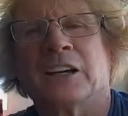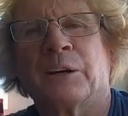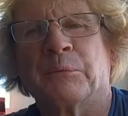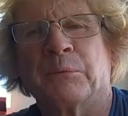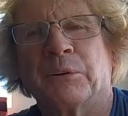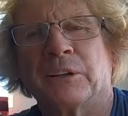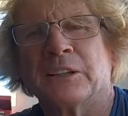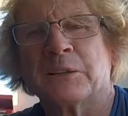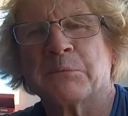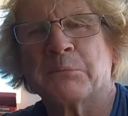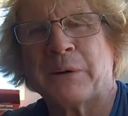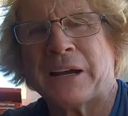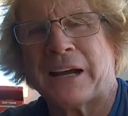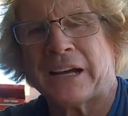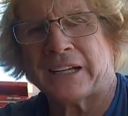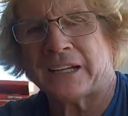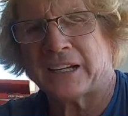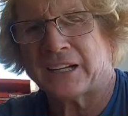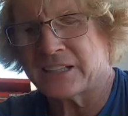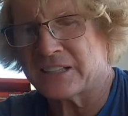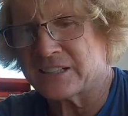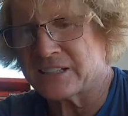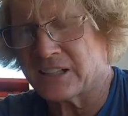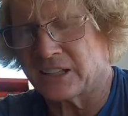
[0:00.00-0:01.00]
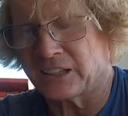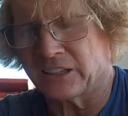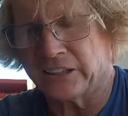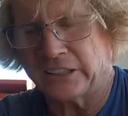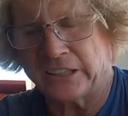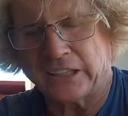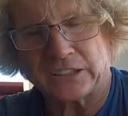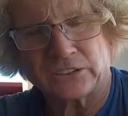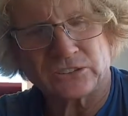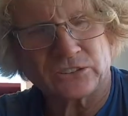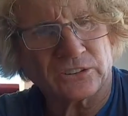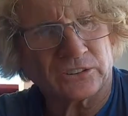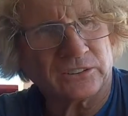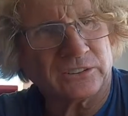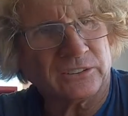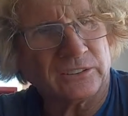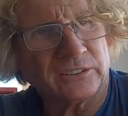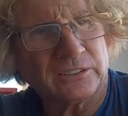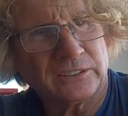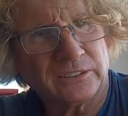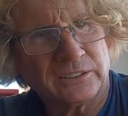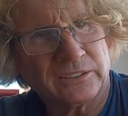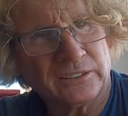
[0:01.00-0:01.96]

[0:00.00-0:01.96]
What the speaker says: I'm really bad at is electrical.